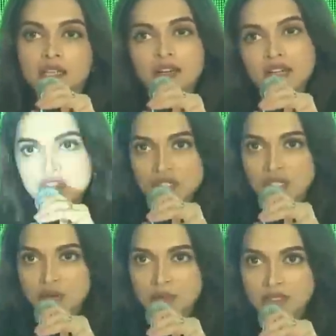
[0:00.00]

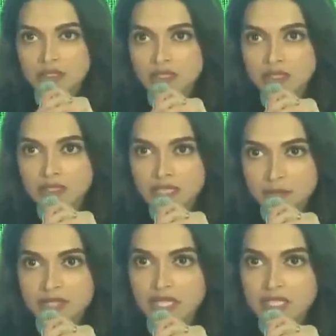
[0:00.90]
Lavajkal with uh,
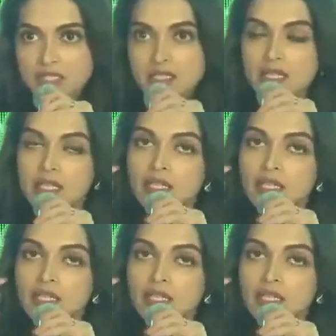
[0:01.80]
Imtiaz.